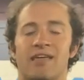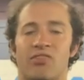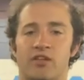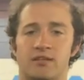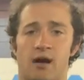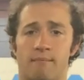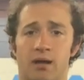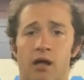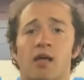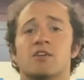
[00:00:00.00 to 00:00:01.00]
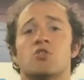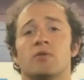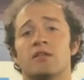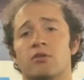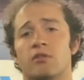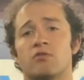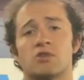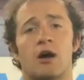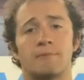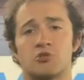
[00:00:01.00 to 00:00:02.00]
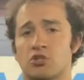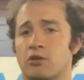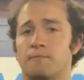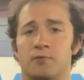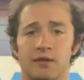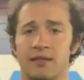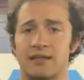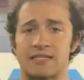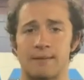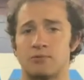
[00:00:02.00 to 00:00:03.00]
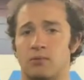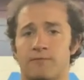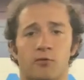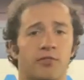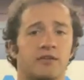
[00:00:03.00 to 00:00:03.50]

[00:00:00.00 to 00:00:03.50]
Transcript: the dumbbell. So either of those options are completely acceptable for the